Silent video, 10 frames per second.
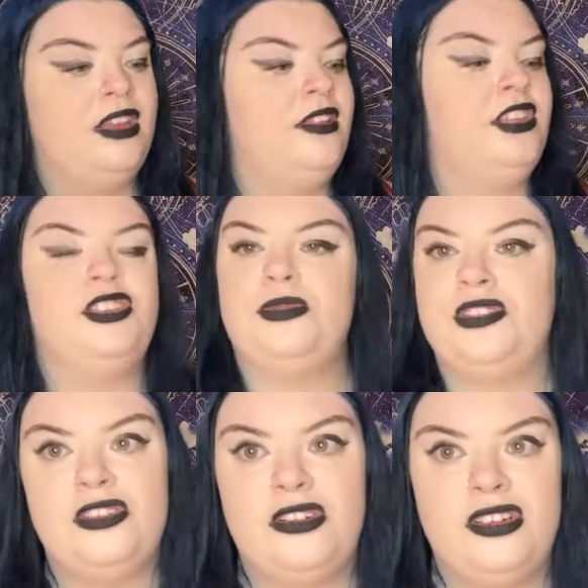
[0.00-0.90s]
This was
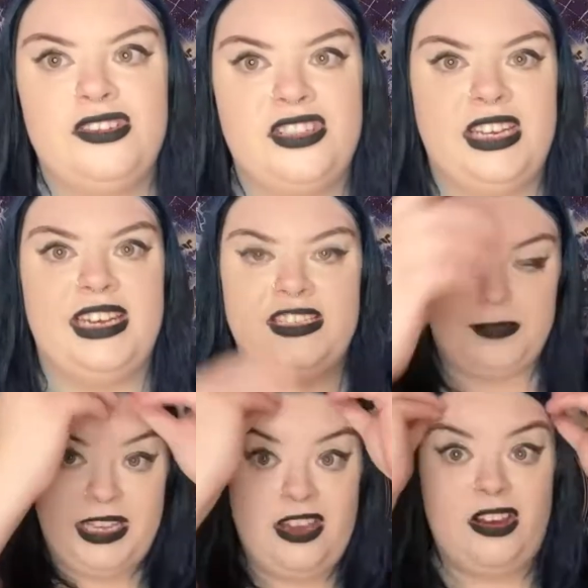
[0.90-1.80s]
not sent as
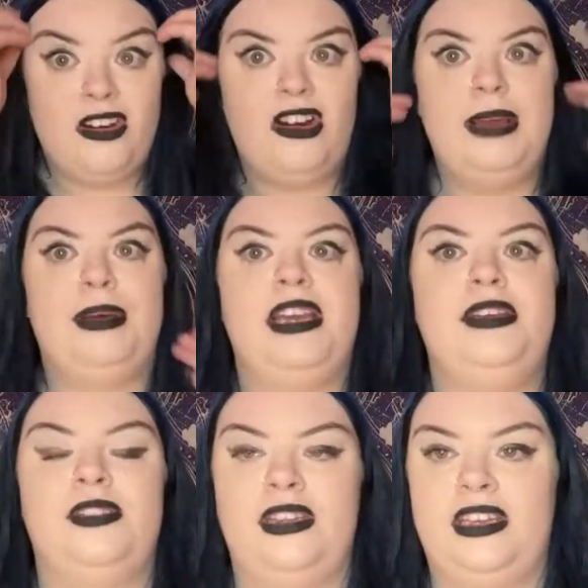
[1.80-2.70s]
PR. I paid
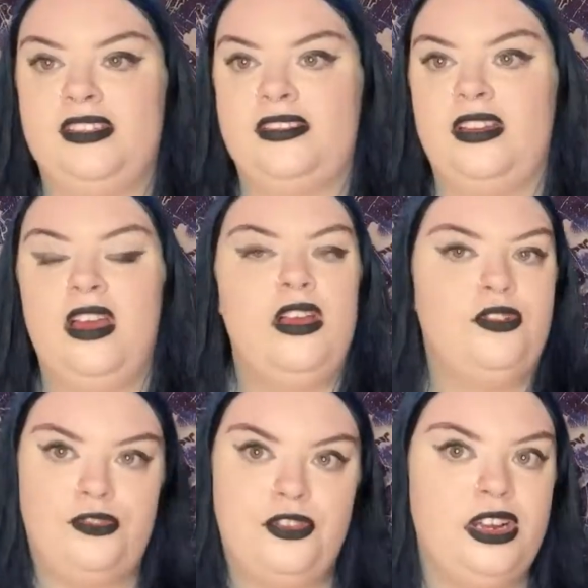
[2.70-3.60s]
with this
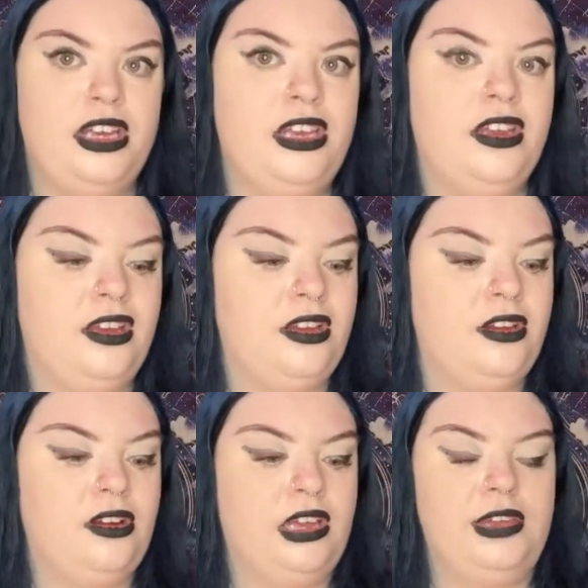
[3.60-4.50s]
fully
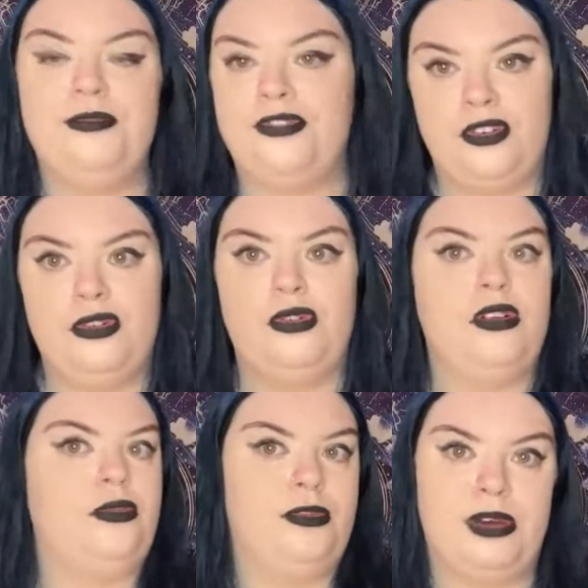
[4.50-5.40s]
in
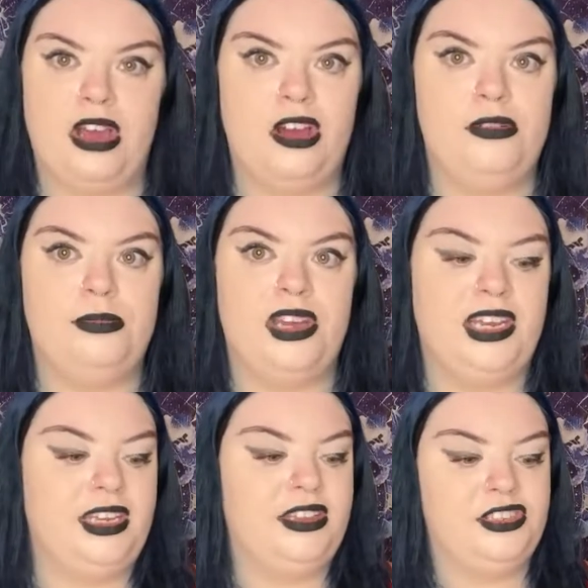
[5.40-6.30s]
full with my own
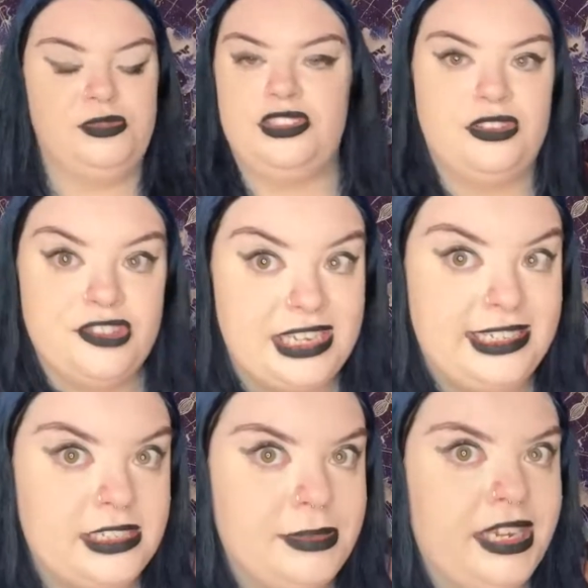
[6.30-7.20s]
money. This was not
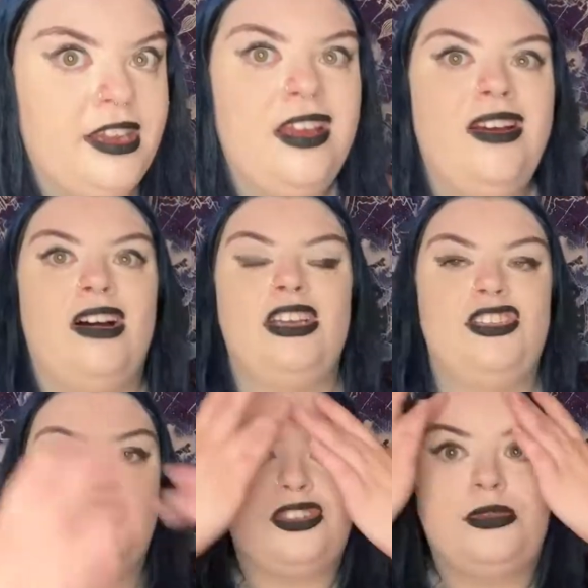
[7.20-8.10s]
sent to me. I
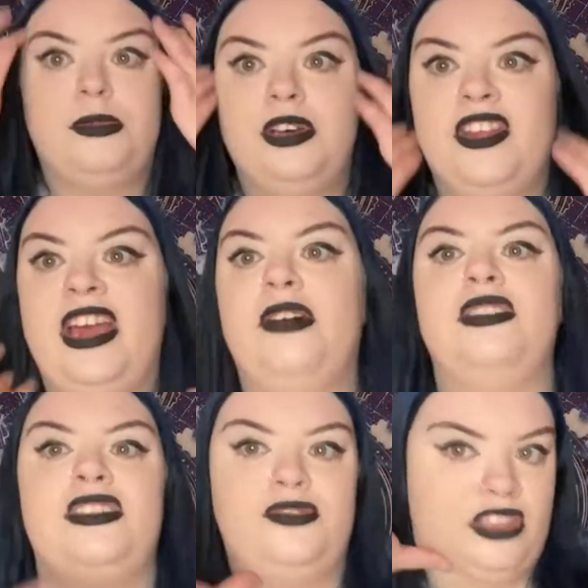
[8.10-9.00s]
just want to put that out.
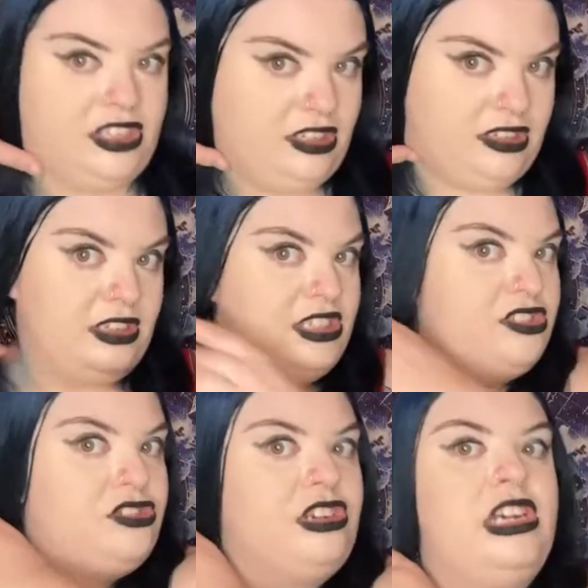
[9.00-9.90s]
This video, this
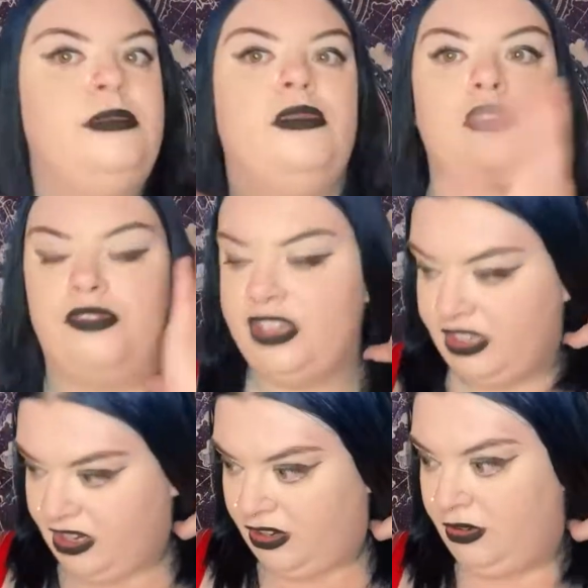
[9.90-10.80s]
stream or
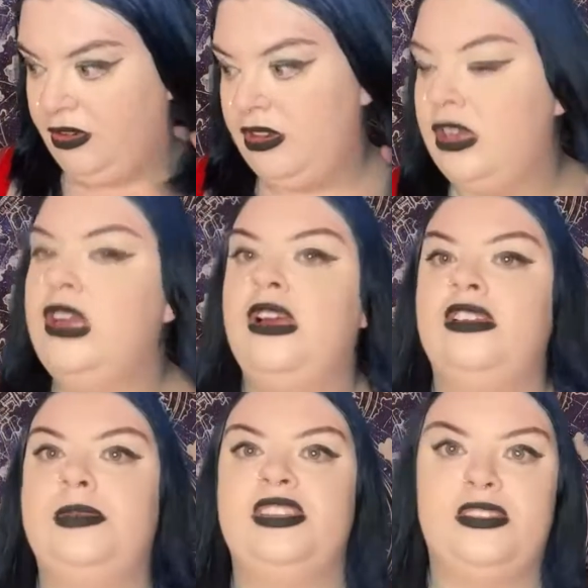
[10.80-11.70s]
video,
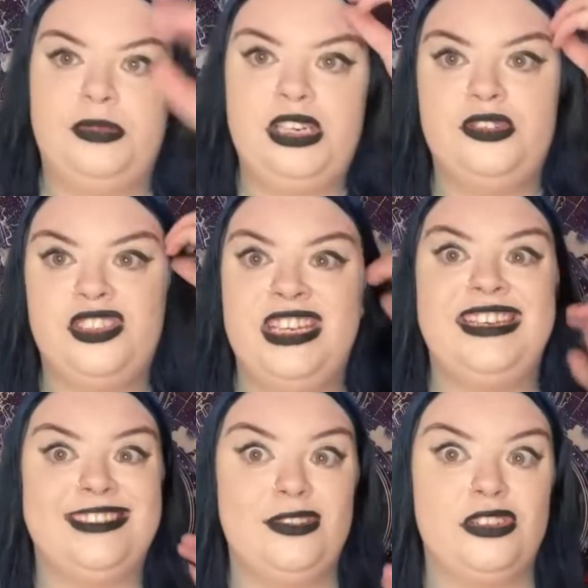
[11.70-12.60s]
depending on when you see it,
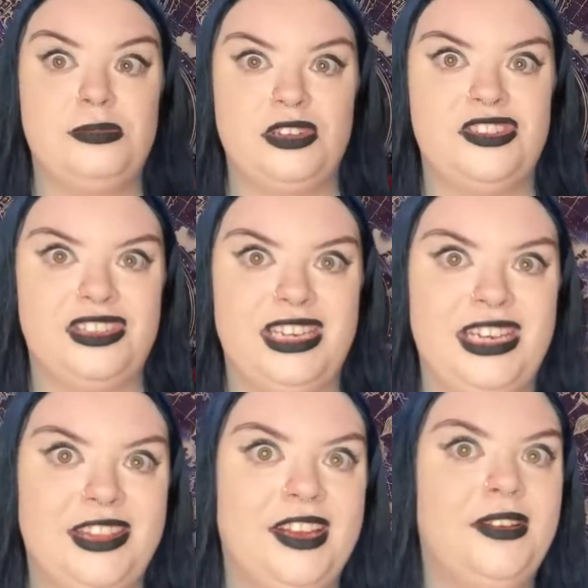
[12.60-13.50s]
is not sponsored
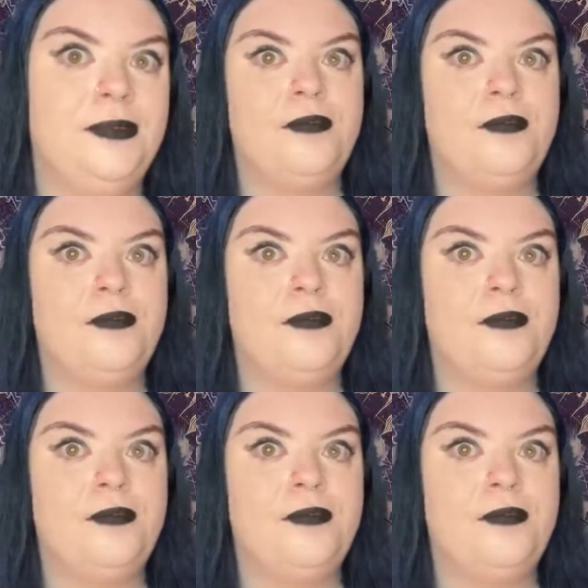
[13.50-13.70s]
either.